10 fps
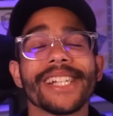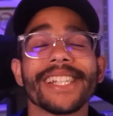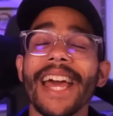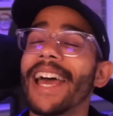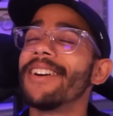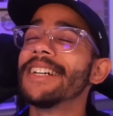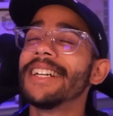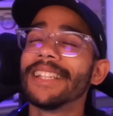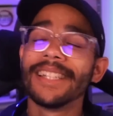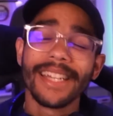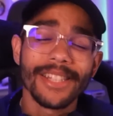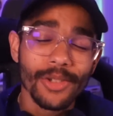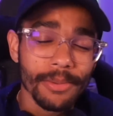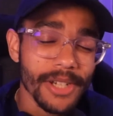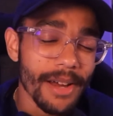check that out. Link in the
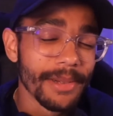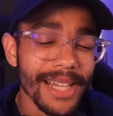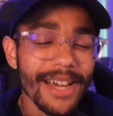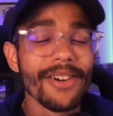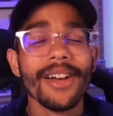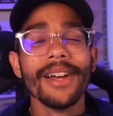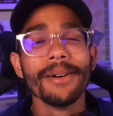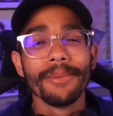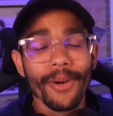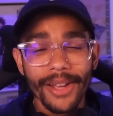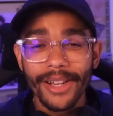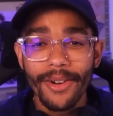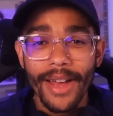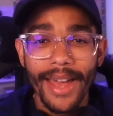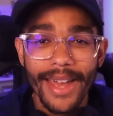description down below. But we're gonna
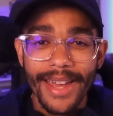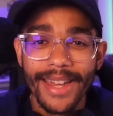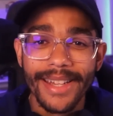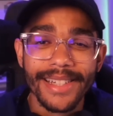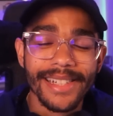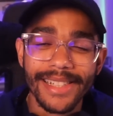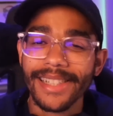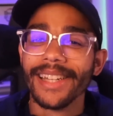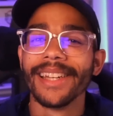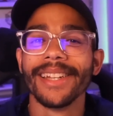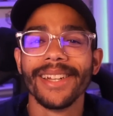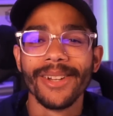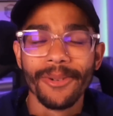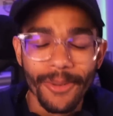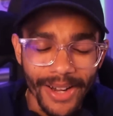go ahead,
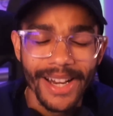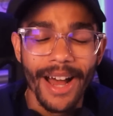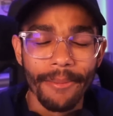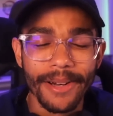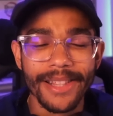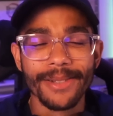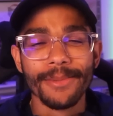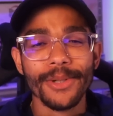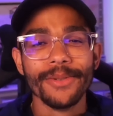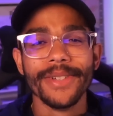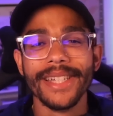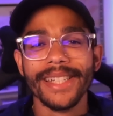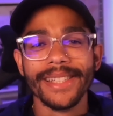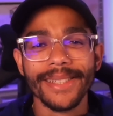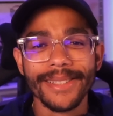we're gonna hop into this
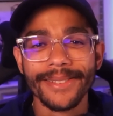movie.